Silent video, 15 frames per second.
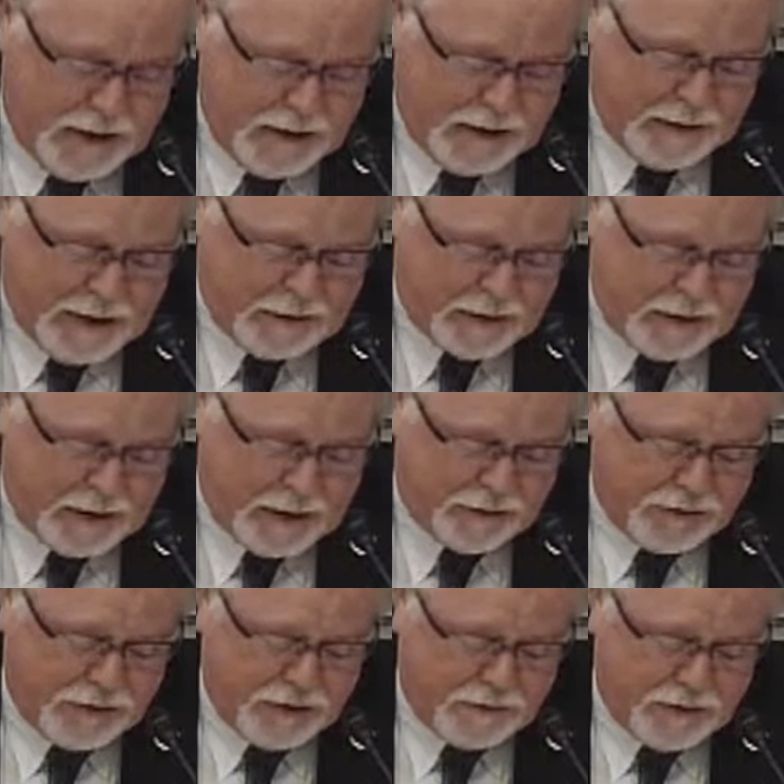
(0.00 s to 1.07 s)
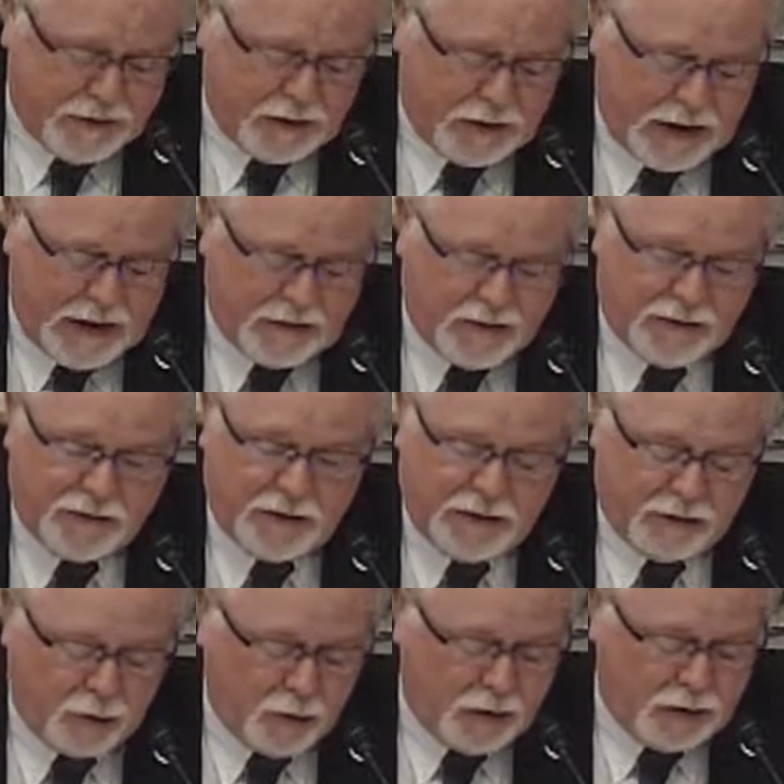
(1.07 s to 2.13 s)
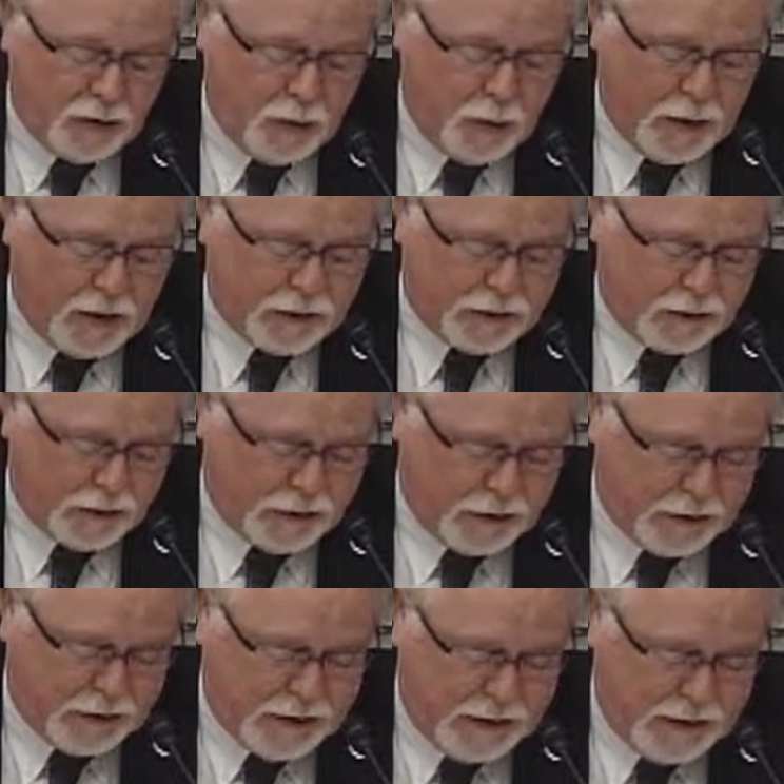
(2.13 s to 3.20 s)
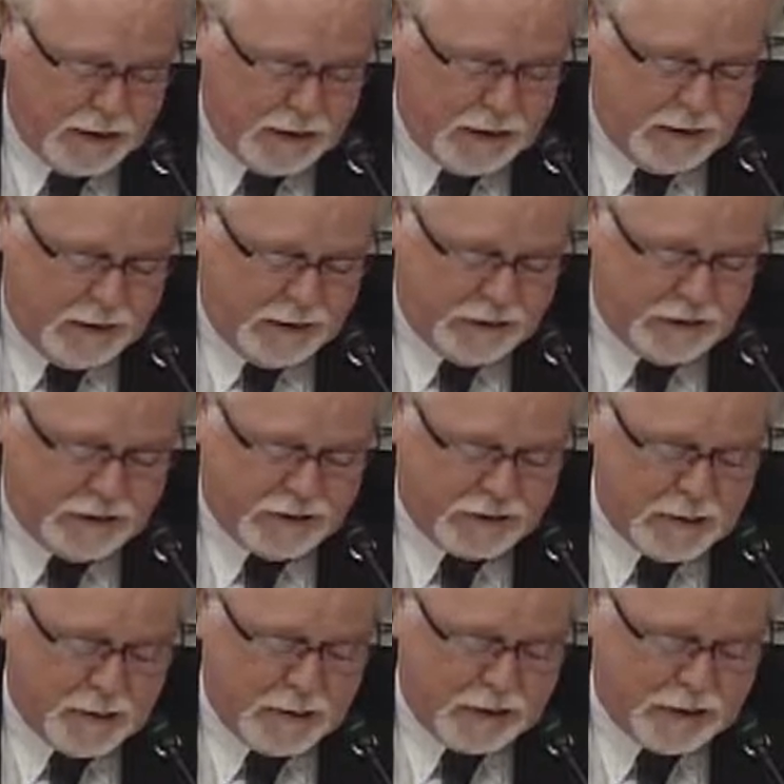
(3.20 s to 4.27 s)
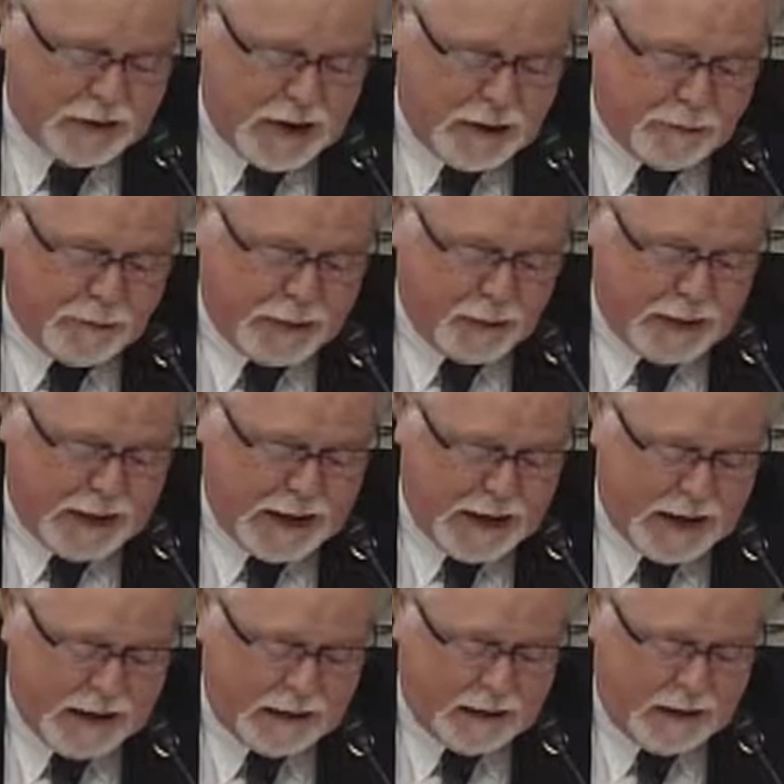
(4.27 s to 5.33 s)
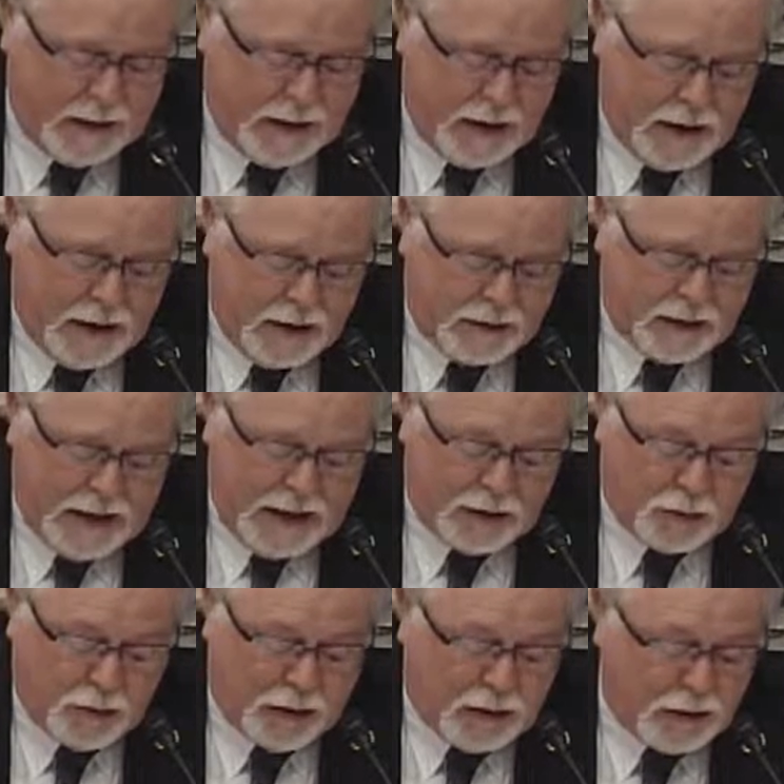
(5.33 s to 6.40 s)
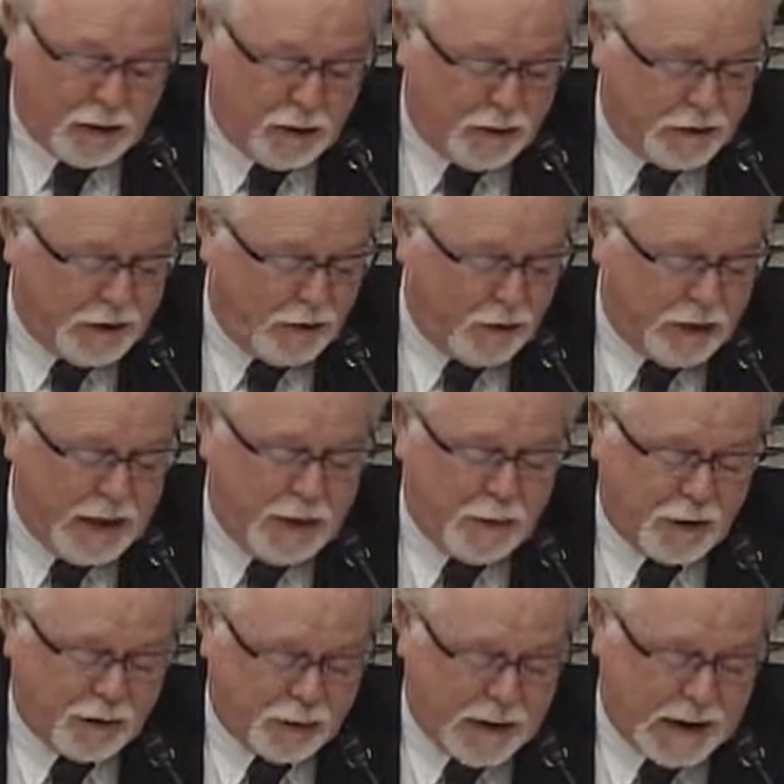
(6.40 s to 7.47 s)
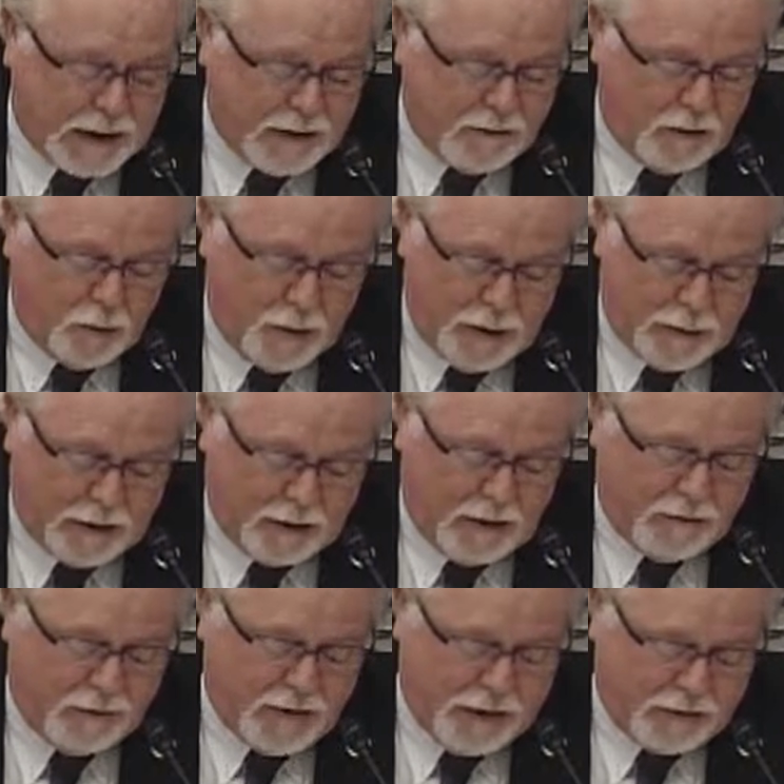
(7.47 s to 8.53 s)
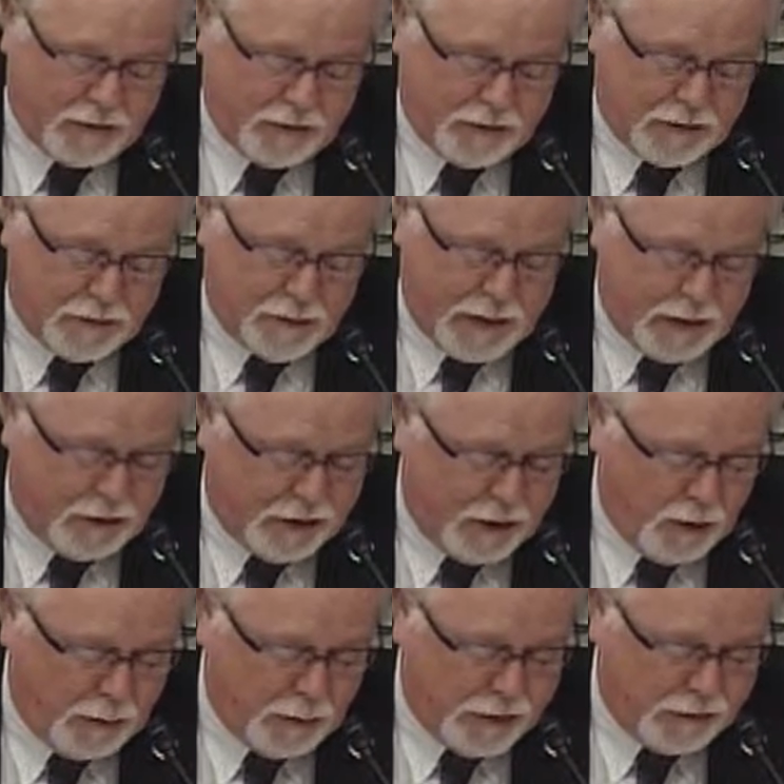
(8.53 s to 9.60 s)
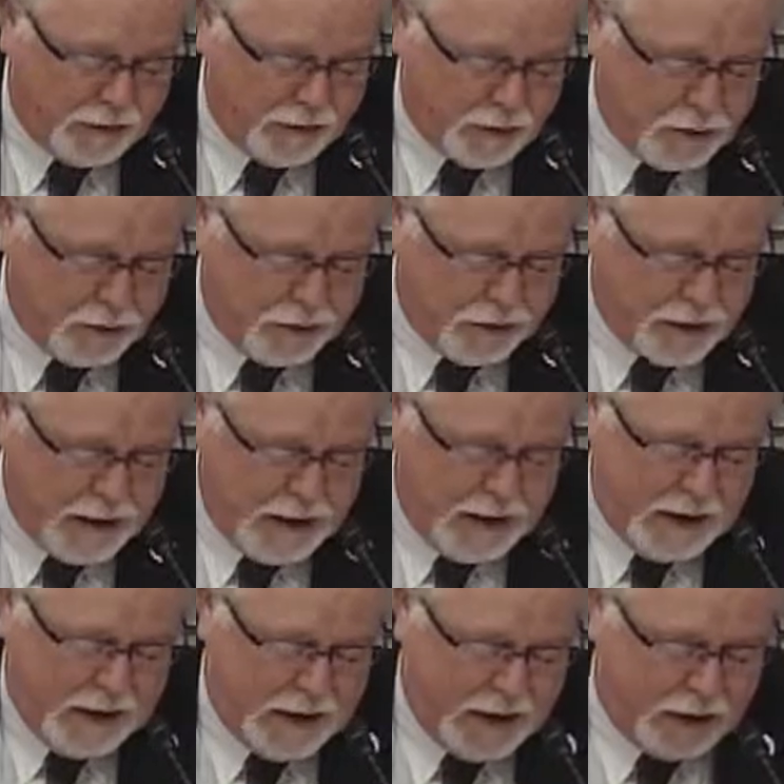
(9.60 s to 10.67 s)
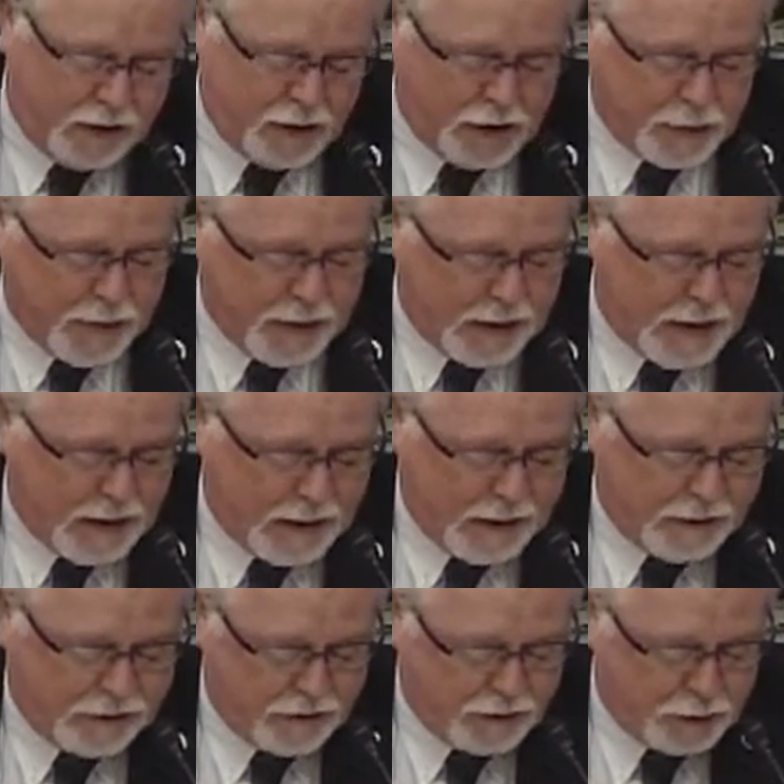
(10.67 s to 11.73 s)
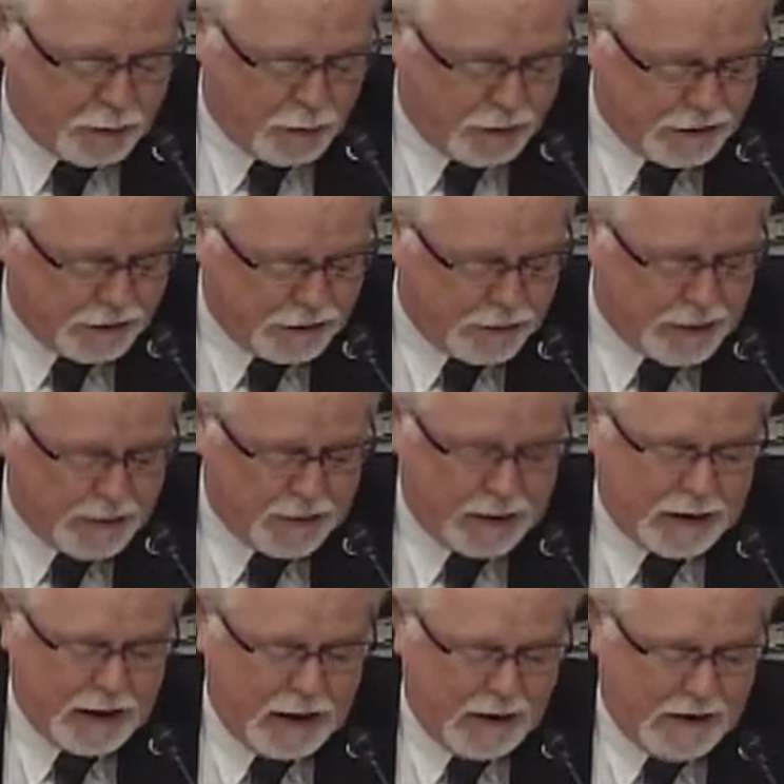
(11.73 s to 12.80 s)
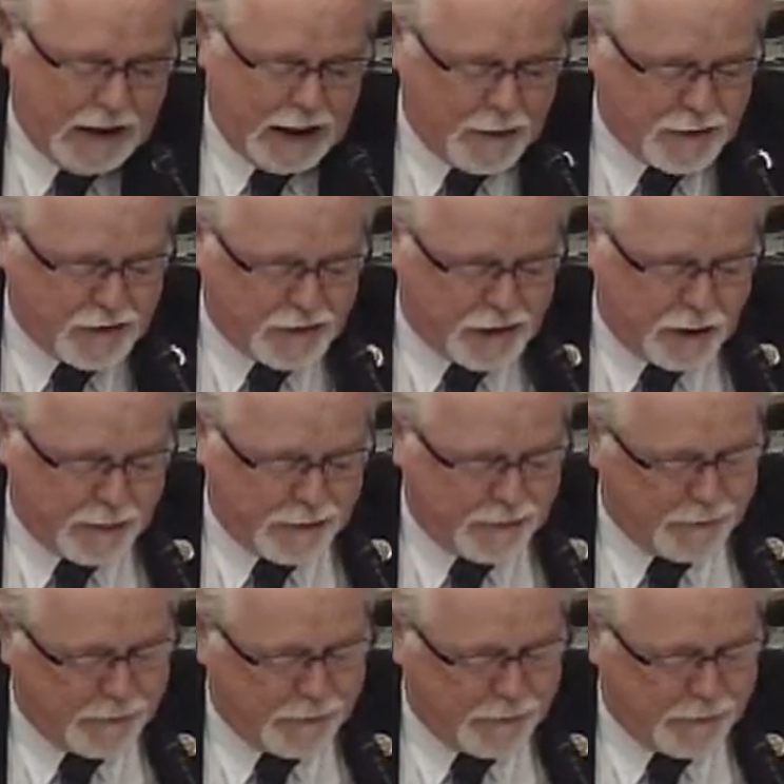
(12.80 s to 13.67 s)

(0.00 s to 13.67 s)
and that's a lesson that Federal agencies would do well to learn. This is a simple step that we can take to include the unique perspective of women, of veterans, and minority-owned business owners, and I encourage my colleagues to support this amendment. Thank you, Mr. Chairman.